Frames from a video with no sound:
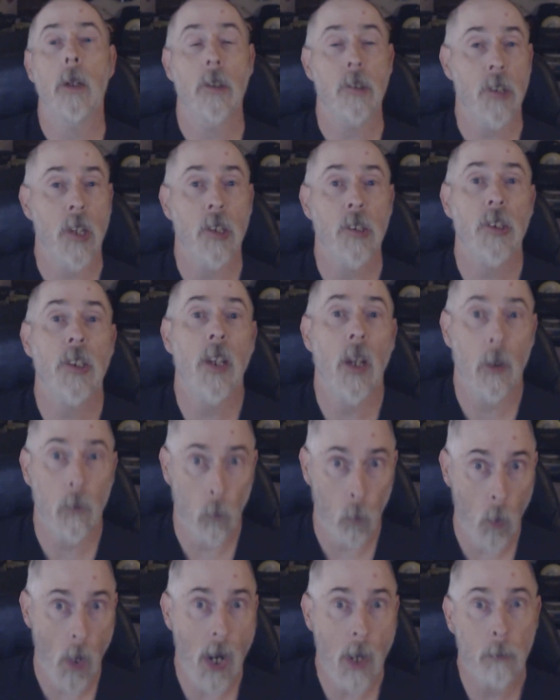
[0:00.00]
essentially
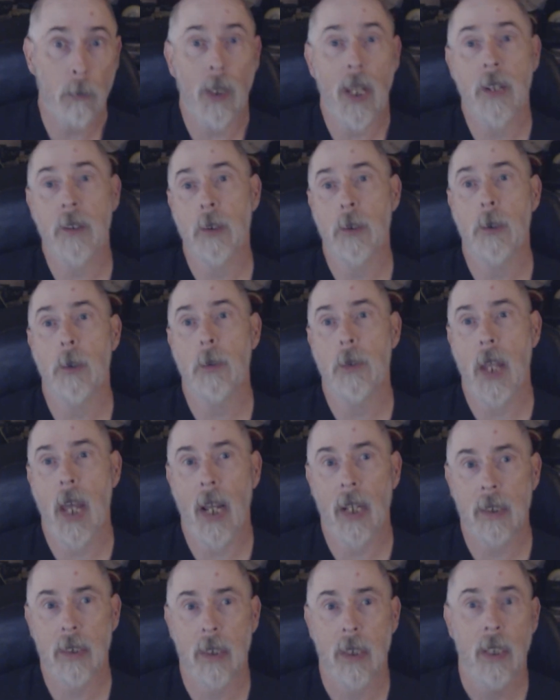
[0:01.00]
on what I plan to do
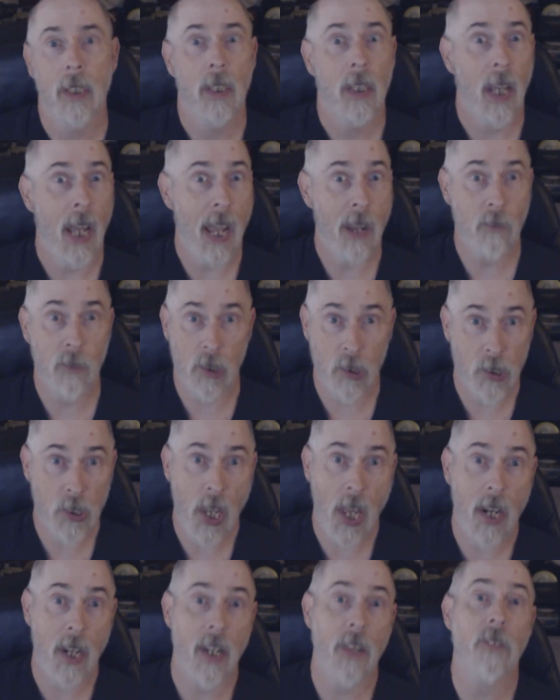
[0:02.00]
next. I haven't
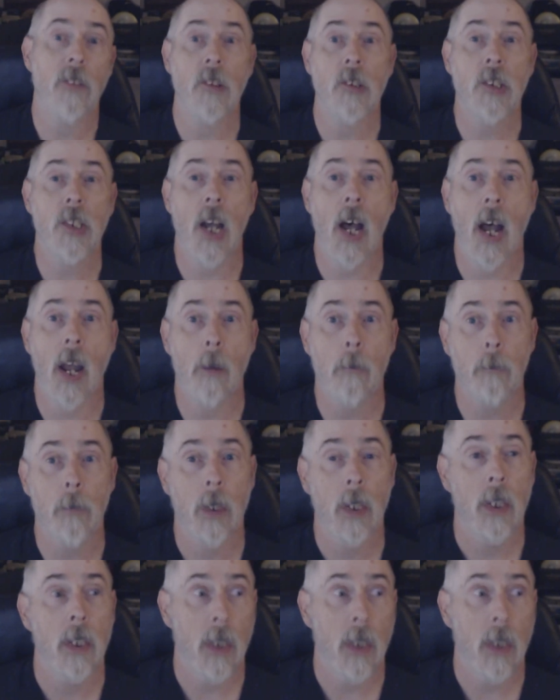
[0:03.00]
decided at this time.